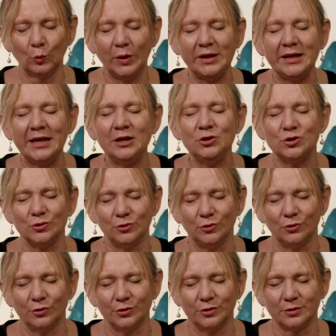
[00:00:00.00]
We need You,
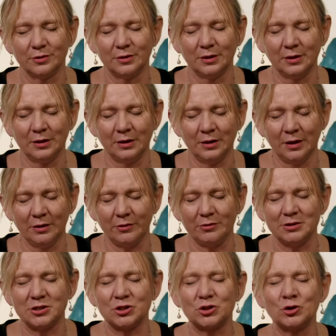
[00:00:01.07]
Lord. There
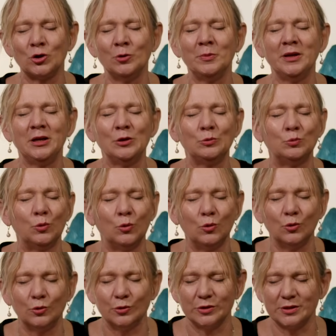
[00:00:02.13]
are so many
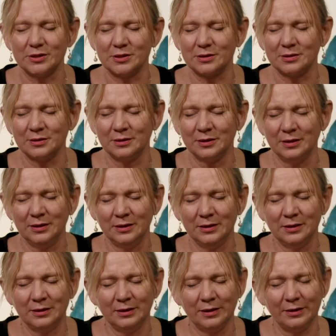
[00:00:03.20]
wars
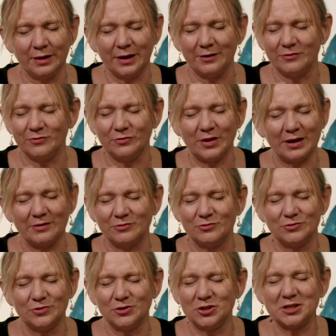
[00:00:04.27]
that have
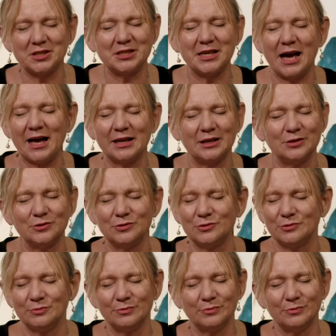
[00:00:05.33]
just started